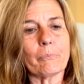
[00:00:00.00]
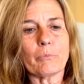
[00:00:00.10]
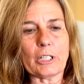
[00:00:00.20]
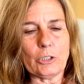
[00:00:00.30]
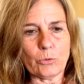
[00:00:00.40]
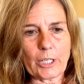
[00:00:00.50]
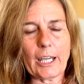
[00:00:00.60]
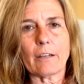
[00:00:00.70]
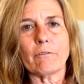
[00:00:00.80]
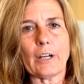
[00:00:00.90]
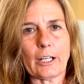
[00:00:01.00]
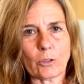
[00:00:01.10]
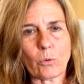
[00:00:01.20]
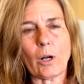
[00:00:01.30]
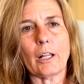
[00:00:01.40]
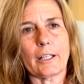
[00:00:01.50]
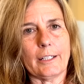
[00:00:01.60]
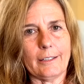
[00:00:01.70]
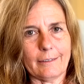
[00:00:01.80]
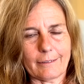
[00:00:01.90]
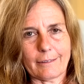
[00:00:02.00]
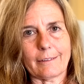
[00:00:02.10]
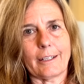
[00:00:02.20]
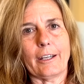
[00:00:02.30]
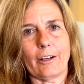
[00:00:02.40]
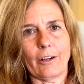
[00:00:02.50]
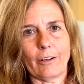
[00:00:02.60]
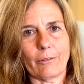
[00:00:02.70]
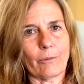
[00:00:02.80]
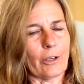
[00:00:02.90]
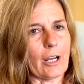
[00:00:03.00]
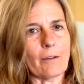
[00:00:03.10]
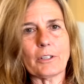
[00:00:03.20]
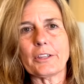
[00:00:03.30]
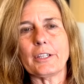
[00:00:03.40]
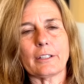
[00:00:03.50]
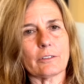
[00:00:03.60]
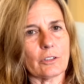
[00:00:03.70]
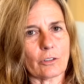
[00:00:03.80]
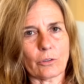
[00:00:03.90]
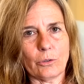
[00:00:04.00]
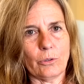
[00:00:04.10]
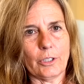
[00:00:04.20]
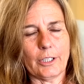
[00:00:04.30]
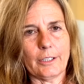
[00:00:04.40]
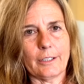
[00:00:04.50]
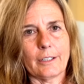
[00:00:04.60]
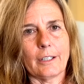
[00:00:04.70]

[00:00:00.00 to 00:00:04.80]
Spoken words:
But you can find quality care where everything is included,